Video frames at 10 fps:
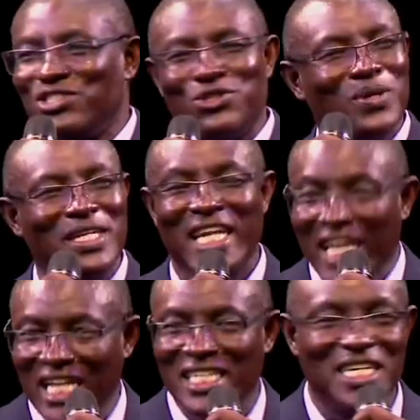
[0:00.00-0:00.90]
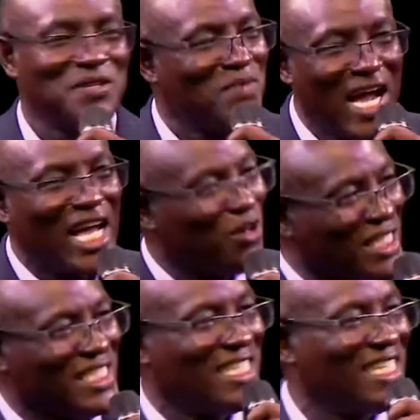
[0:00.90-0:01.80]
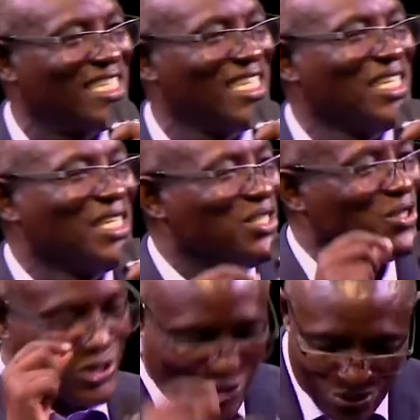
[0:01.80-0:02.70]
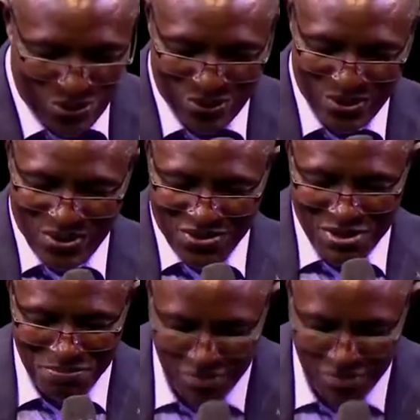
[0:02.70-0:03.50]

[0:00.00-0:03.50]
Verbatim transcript: you will need my anointing to do the